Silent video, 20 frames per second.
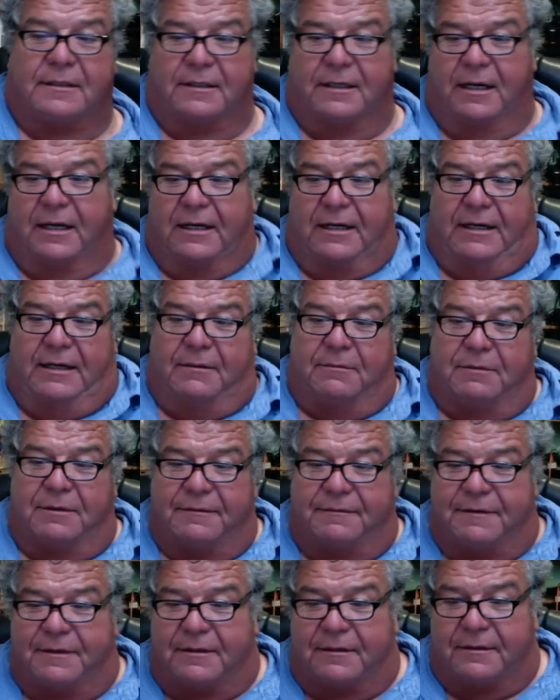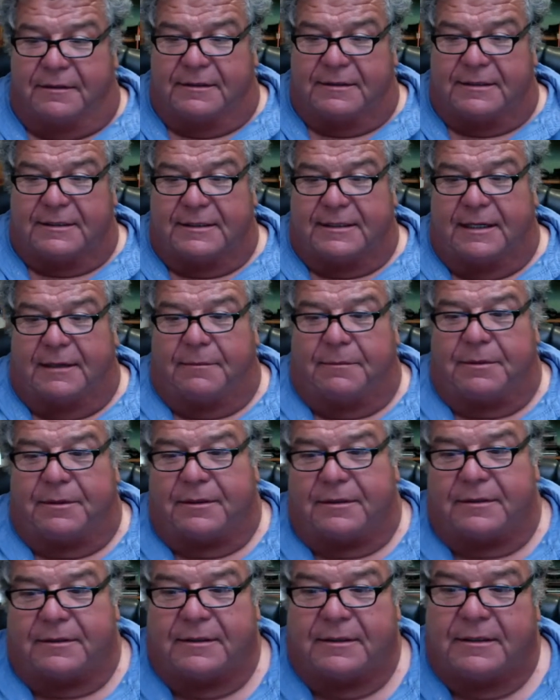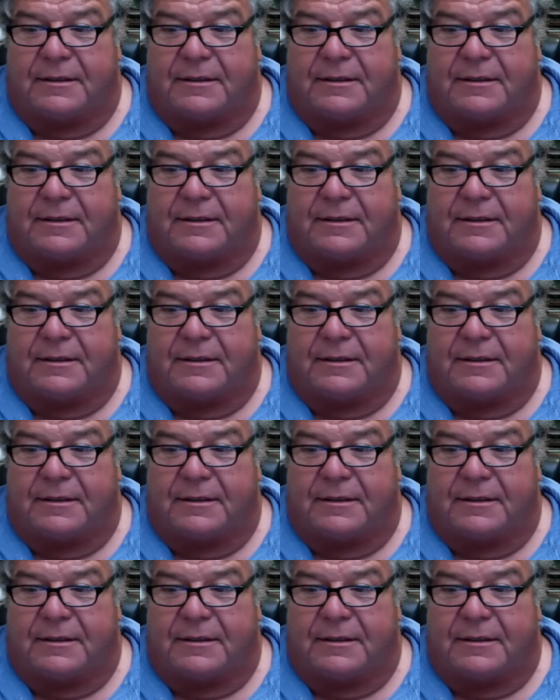out of Emeryville in September,